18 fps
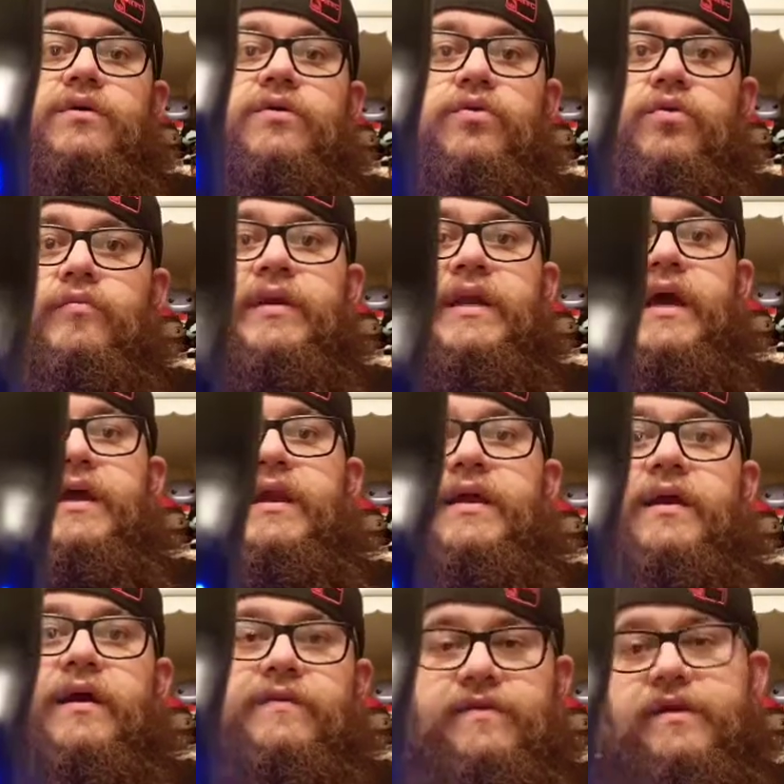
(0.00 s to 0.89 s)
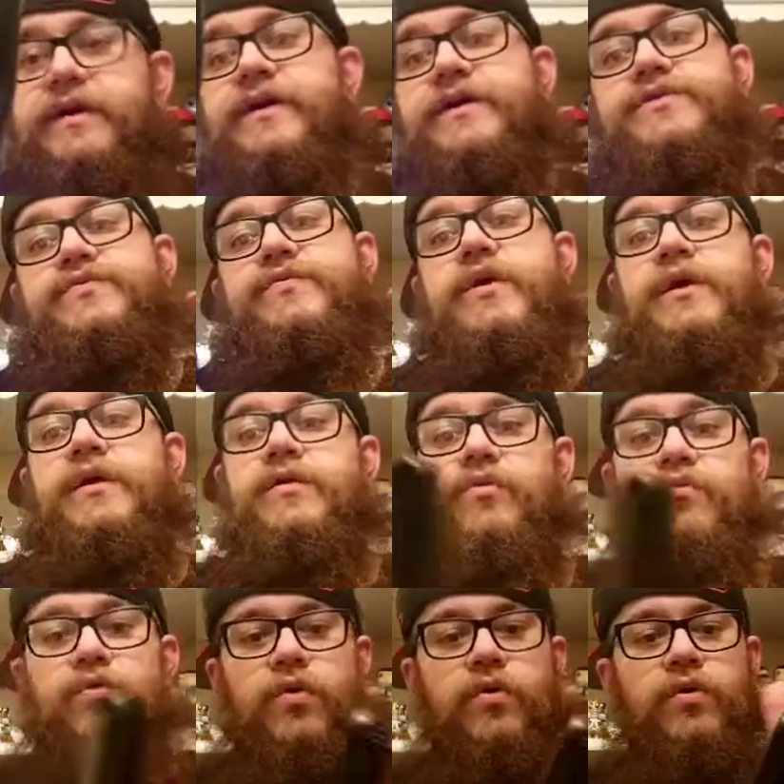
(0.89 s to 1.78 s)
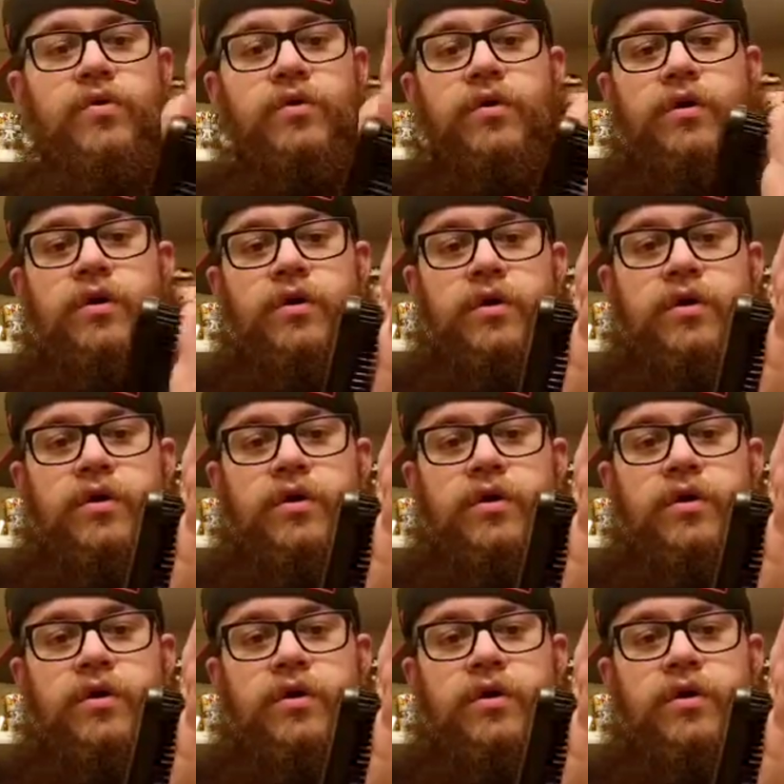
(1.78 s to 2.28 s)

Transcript: illuminated, I think it's ready to roll.